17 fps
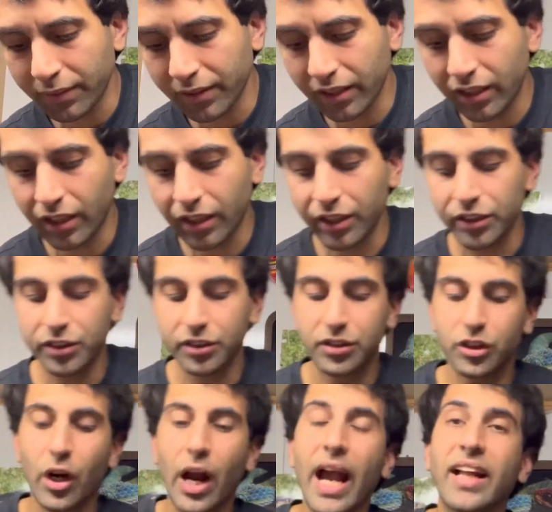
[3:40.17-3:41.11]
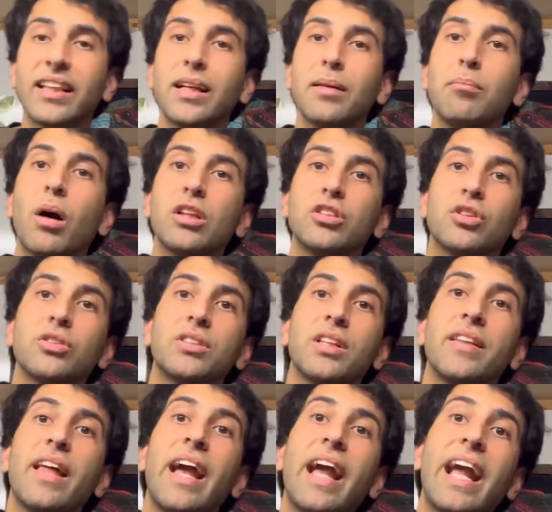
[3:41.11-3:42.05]
contracting muscles in
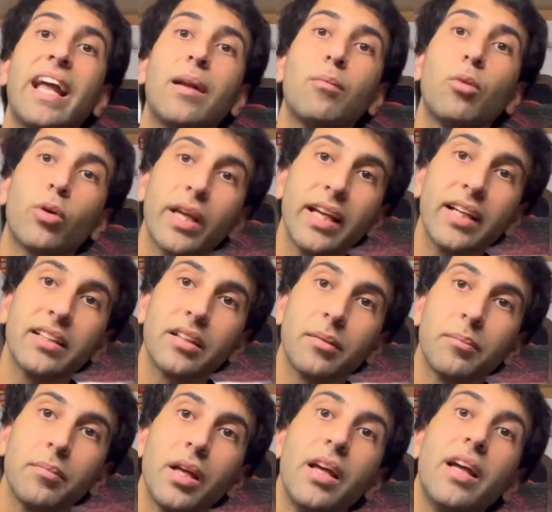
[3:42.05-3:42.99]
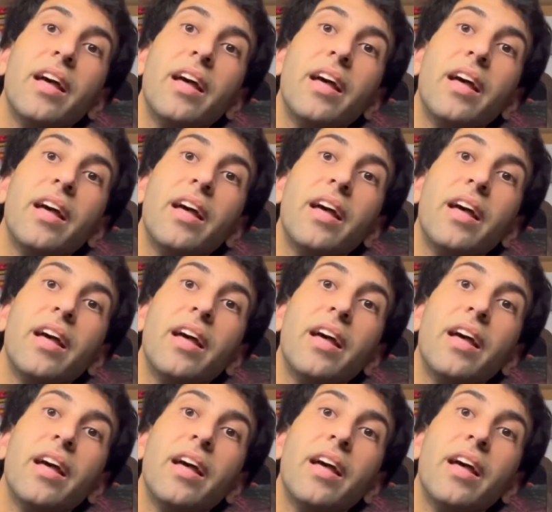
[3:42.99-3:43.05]
the animal kingdom,